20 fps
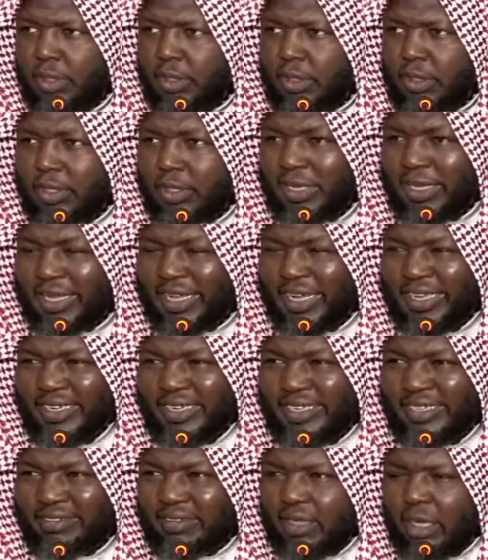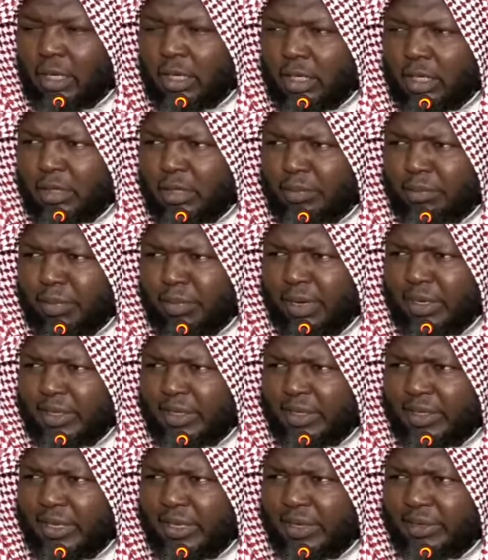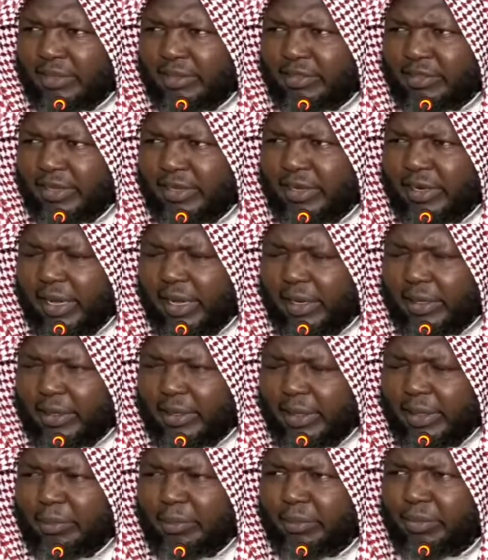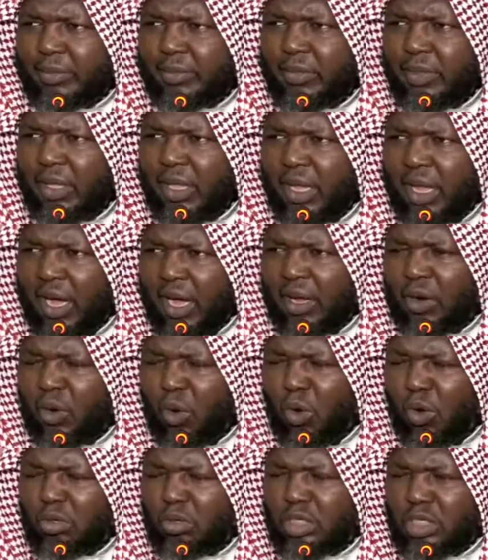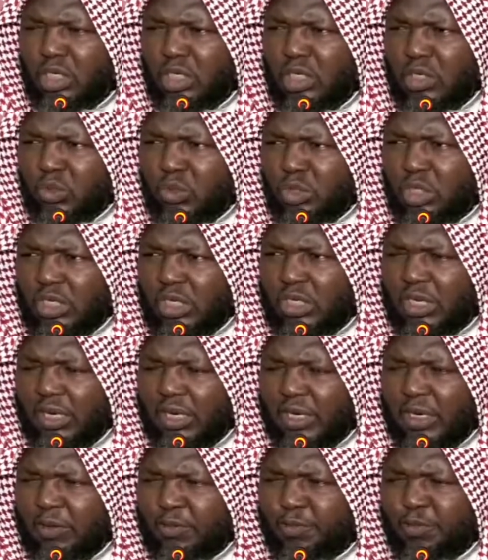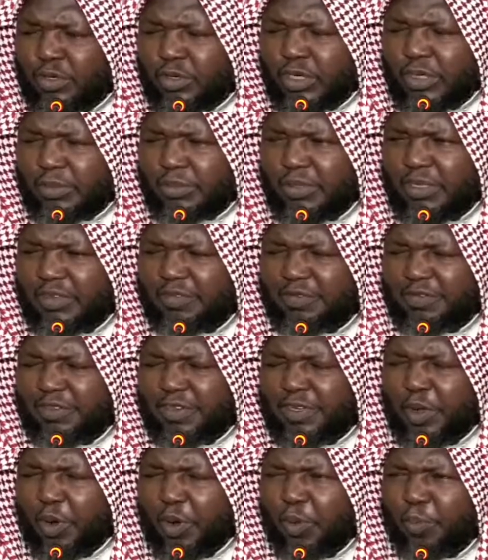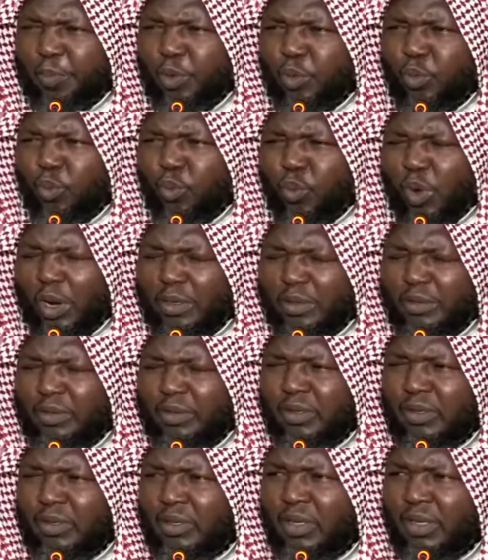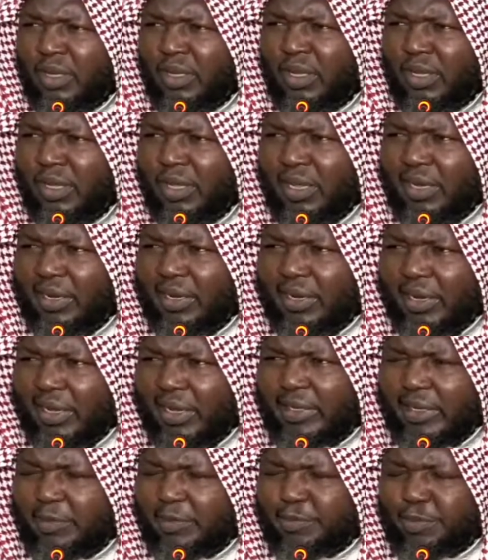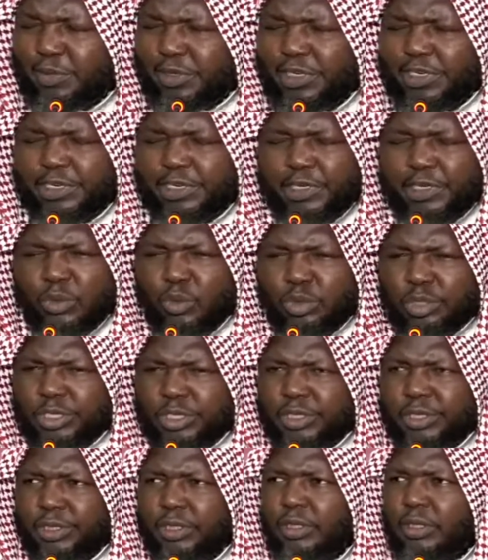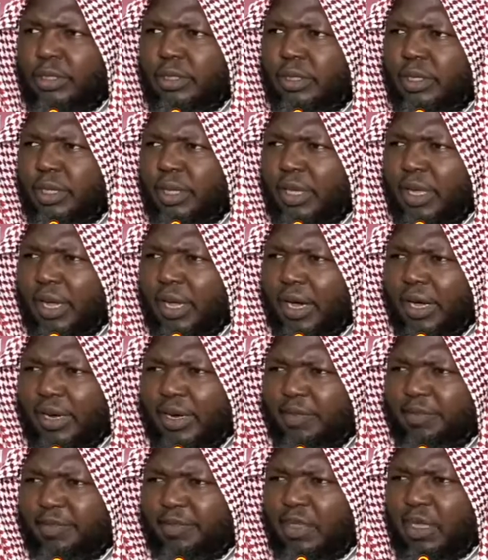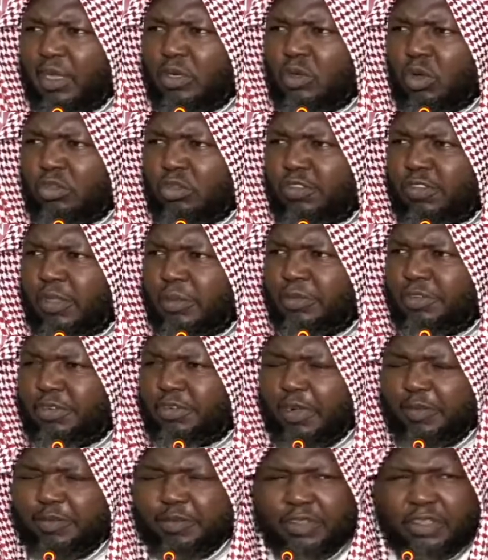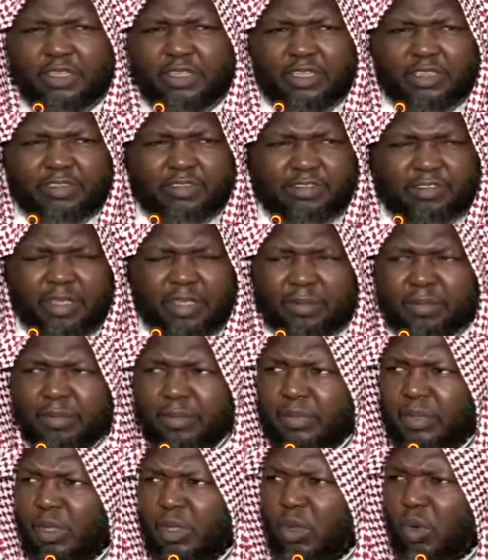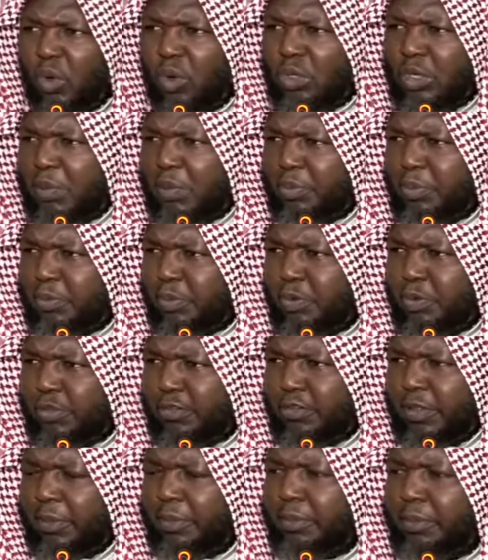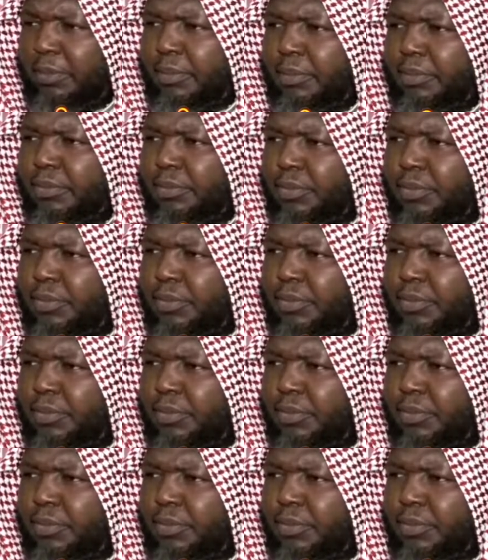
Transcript: They can't disagree. Malikiya, they say not them. And all things they go take care for them. If they omit one letter for they know they. Hanafiya talk same, Shafi'iyya same, other people same.